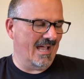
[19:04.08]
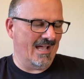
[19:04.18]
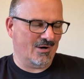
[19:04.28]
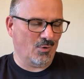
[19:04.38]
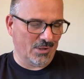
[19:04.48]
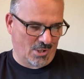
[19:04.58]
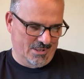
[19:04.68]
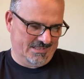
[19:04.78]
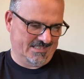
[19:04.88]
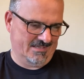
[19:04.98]
core
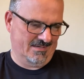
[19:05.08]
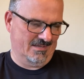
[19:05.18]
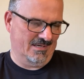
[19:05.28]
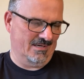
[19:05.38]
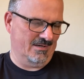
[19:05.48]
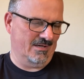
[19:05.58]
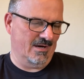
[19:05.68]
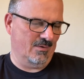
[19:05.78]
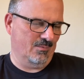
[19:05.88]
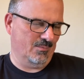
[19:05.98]
cards,
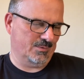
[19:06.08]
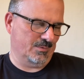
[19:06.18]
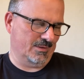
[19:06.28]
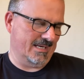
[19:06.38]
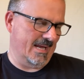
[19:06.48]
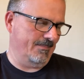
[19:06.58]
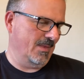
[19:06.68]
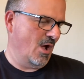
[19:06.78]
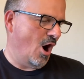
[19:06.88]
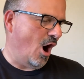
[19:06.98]
which we're looking at,
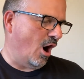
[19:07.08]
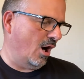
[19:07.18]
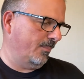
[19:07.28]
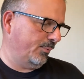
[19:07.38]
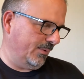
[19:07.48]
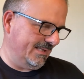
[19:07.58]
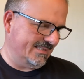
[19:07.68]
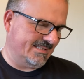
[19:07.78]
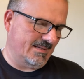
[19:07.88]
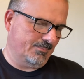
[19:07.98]
are
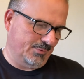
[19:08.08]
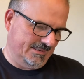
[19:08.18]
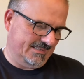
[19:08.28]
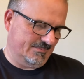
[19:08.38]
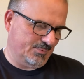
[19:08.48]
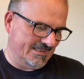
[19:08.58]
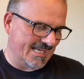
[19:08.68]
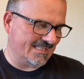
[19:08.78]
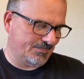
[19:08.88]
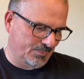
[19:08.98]
Princess,
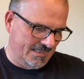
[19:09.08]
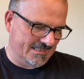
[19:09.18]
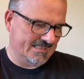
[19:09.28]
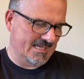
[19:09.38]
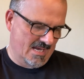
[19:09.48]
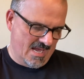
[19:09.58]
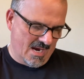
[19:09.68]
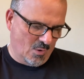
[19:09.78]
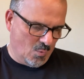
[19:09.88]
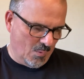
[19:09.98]
Prince,
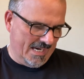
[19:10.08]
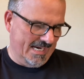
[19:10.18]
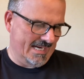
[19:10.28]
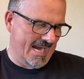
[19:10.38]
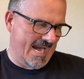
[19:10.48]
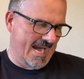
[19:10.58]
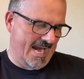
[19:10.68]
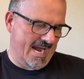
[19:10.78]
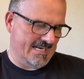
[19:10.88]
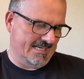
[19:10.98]
Queen,
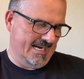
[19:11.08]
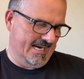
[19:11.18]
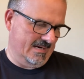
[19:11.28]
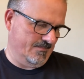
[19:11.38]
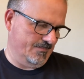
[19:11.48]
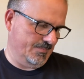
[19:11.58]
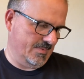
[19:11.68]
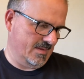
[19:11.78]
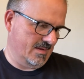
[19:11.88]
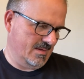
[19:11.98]
and King.
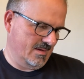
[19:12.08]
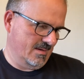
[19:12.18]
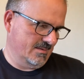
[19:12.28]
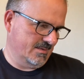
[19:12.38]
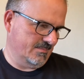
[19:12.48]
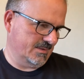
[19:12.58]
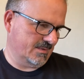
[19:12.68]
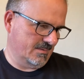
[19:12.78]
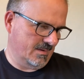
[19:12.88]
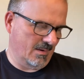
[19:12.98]
So I'm just
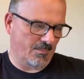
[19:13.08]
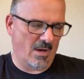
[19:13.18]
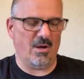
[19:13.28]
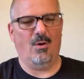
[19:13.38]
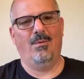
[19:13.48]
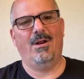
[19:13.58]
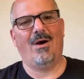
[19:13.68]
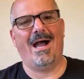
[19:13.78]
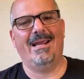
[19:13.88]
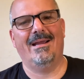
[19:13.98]
gonna, no,
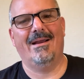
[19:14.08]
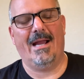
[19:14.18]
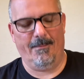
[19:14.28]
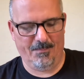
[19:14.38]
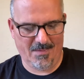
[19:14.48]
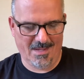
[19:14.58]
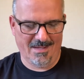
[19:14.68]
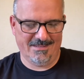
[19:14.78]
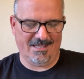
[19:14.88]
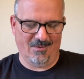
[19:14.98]
hi.
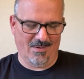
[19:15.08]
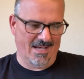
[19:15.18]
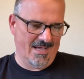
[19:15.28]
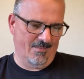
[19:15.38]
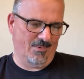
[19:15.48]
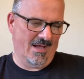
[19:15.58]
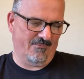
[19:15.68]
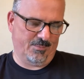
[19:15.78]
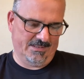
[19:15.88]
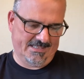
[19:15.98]
So we
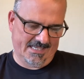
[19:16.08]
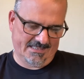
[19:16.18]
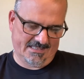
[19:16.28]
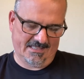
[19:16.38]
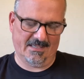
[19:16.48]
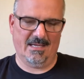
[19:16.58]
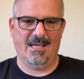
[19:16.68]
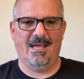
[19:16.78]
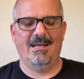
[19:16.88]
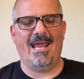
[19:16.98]
have Princess.
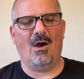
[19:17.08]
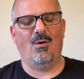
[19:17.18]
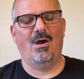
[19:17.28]
Now,